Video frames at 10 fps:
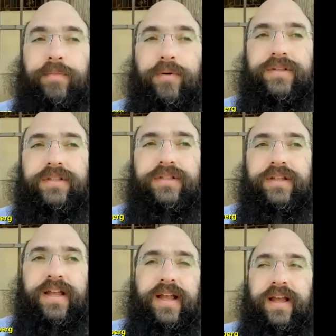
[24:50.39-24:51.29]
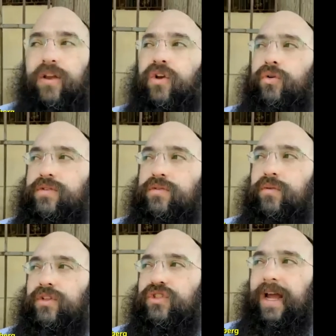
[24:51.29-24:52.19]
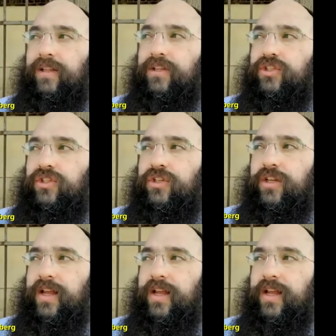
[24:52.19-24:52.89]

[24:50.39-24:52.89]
person goes through a challenge,